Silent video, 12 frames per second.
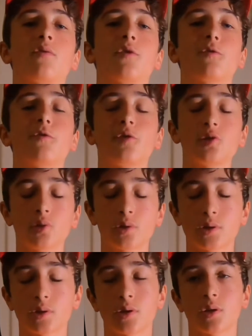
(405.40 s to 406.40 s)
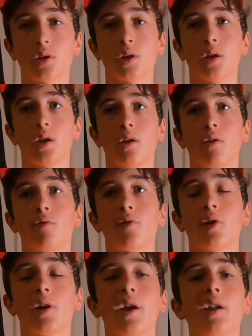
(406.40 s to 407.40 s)
for flukes and
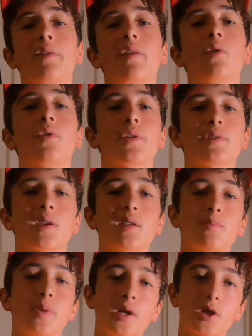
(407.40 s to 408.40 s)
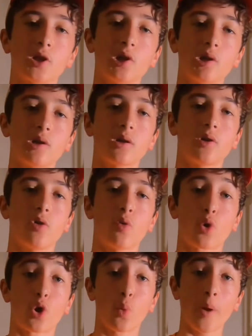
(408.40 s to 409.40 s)
for anything with a slightly bigger hook
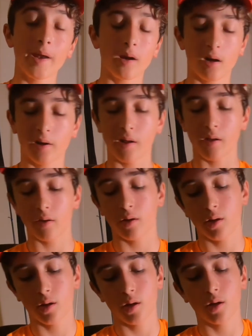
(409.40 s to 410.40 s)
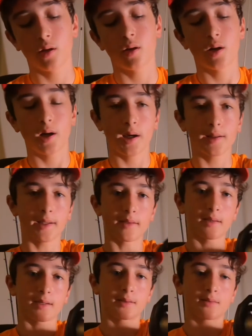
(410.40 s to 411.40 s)
or weight on it, I like
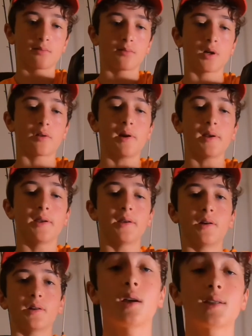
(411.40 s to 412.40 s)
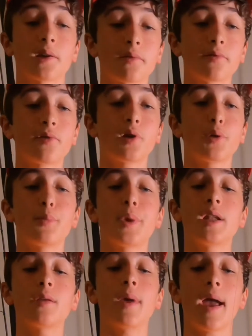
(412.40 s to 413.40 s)
this rod right here. A 7-foot
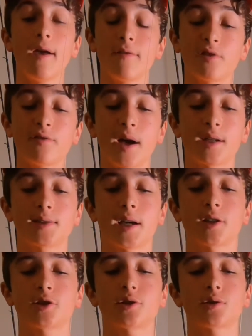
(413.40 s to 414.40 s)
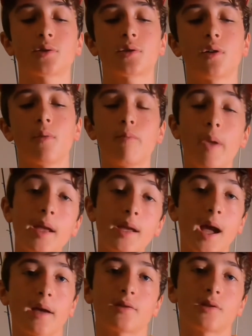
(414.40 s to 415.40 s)
medium heavy fast action bait
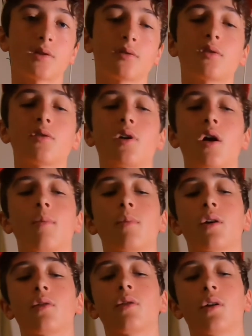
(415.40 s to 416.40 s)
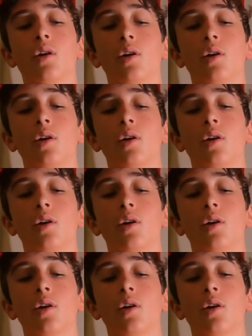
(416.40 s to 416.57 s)
casting combo